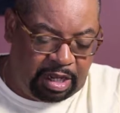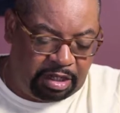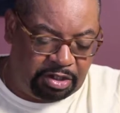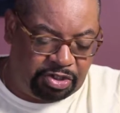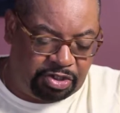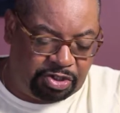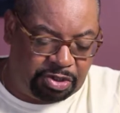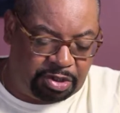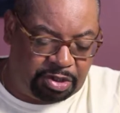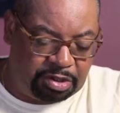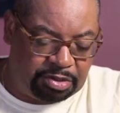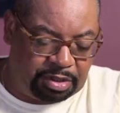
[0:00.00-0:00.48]
and
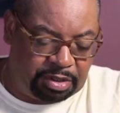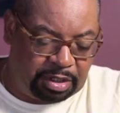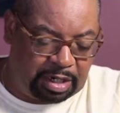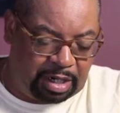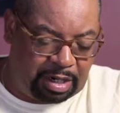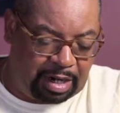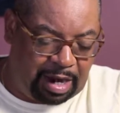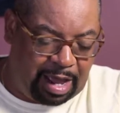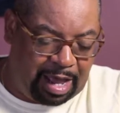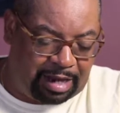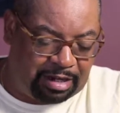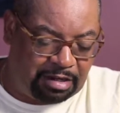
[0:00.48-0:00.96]
children are
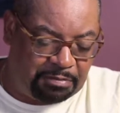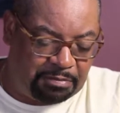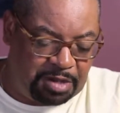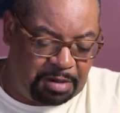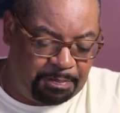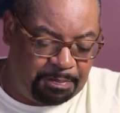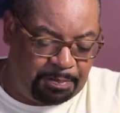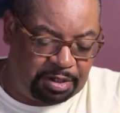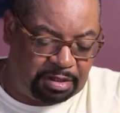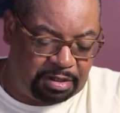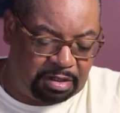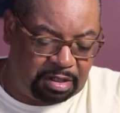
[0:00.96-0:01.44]
not to be
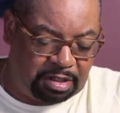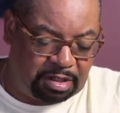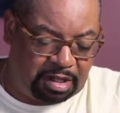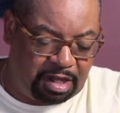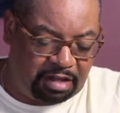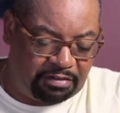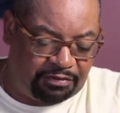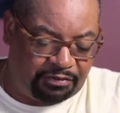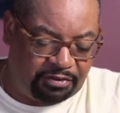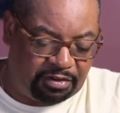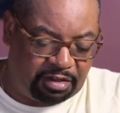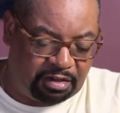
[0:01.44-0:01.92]
put to
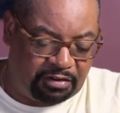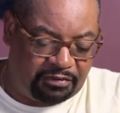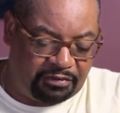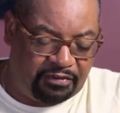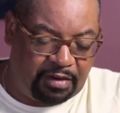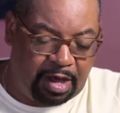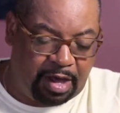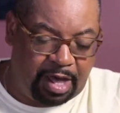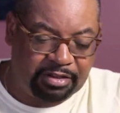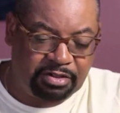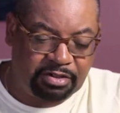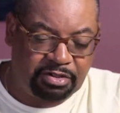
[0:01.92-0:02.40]
death for their
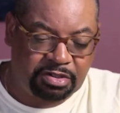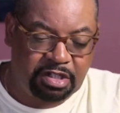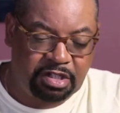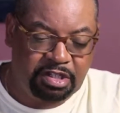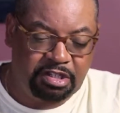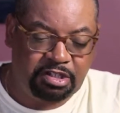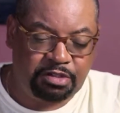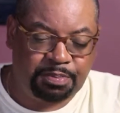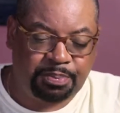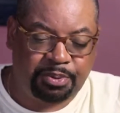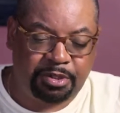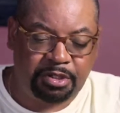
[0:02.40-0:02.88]
fathers.
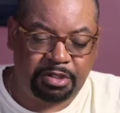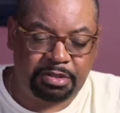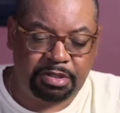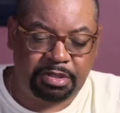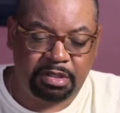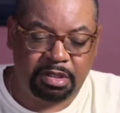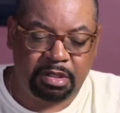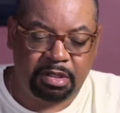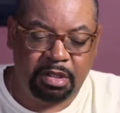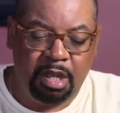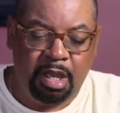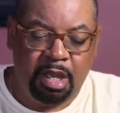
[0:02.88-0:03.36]
Each
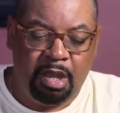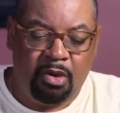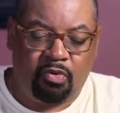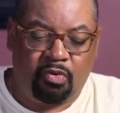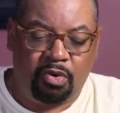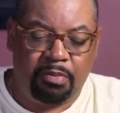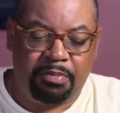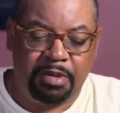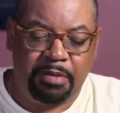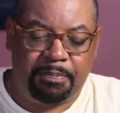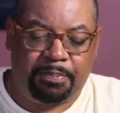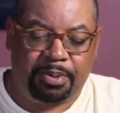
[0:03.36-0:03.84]
person
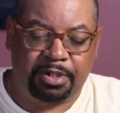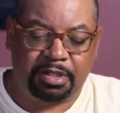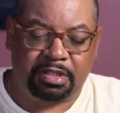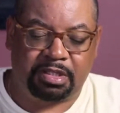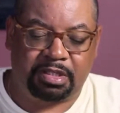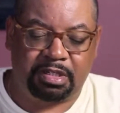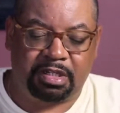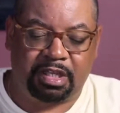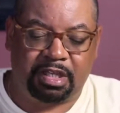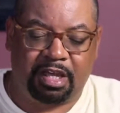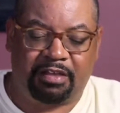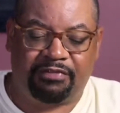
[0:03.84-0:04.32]
will be put
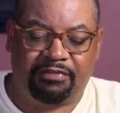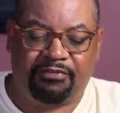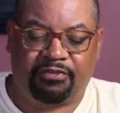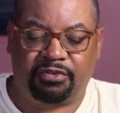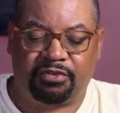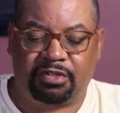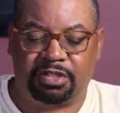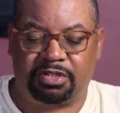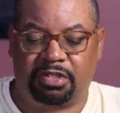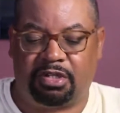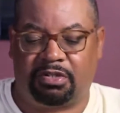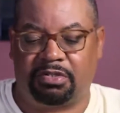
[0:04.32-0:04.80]
to death
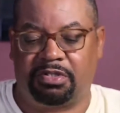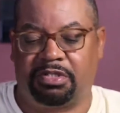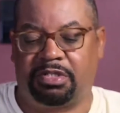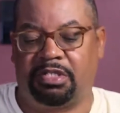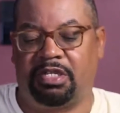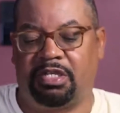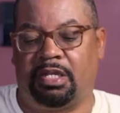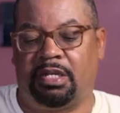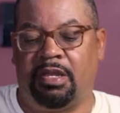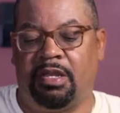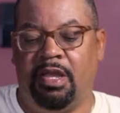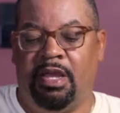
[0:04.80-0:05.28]
for his own
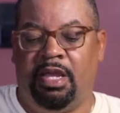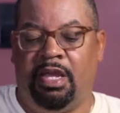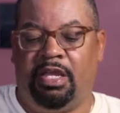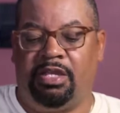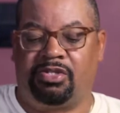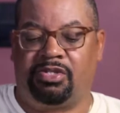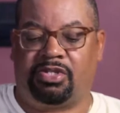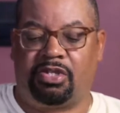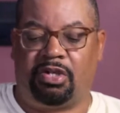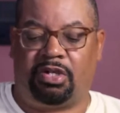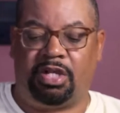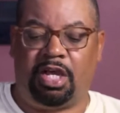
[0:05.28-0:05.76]
sin.
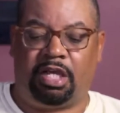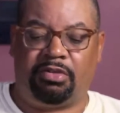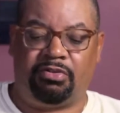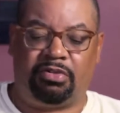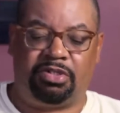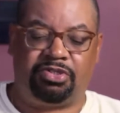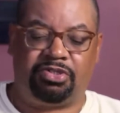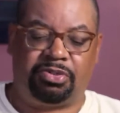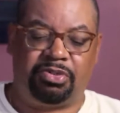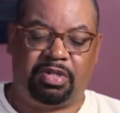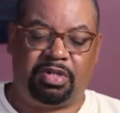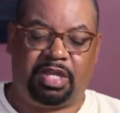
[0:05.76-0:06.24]
And so, in other
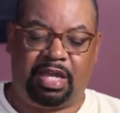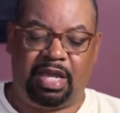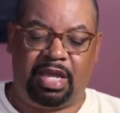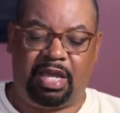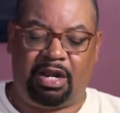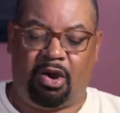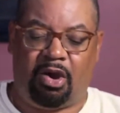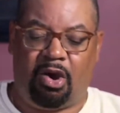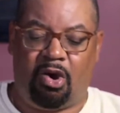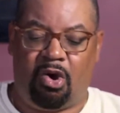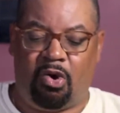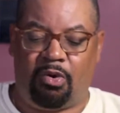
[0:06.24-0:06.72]
words, you
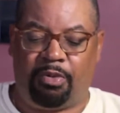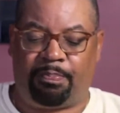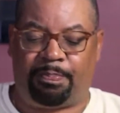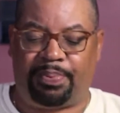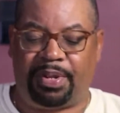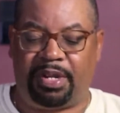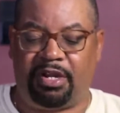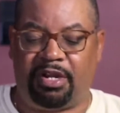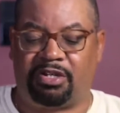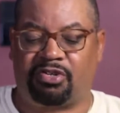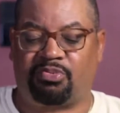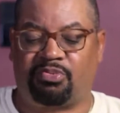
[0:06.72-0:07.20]
can't hold
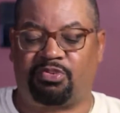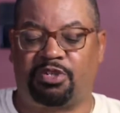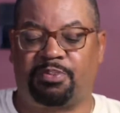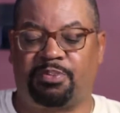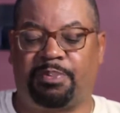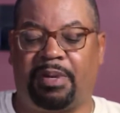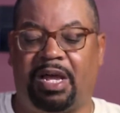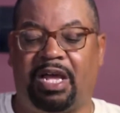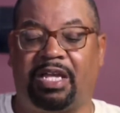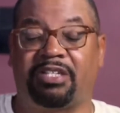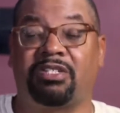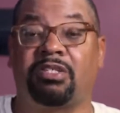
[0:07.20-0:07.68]
parents
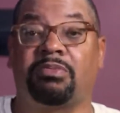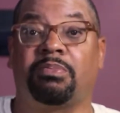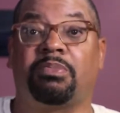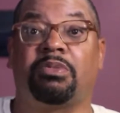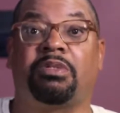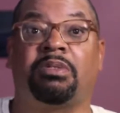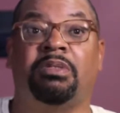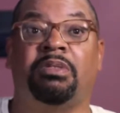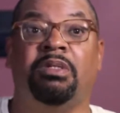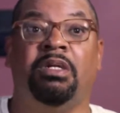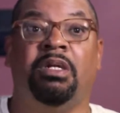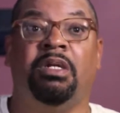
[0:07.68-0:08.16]

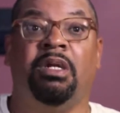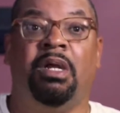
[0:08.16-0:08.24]
responsible